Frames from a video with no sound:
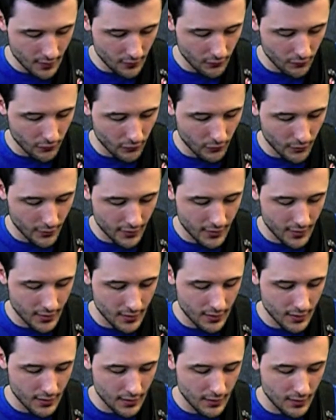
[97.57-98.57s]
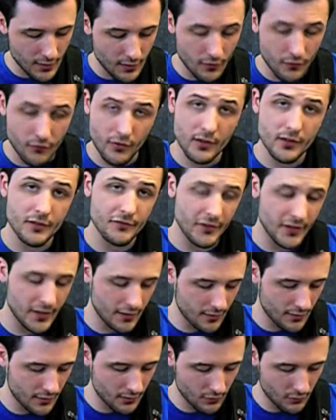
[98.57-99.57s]
for the first
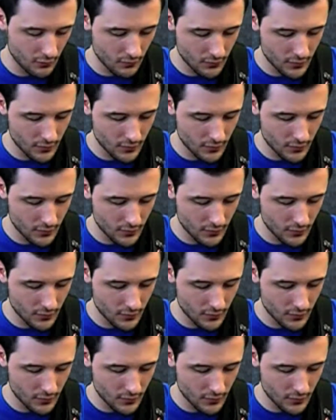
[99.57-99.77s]
finger,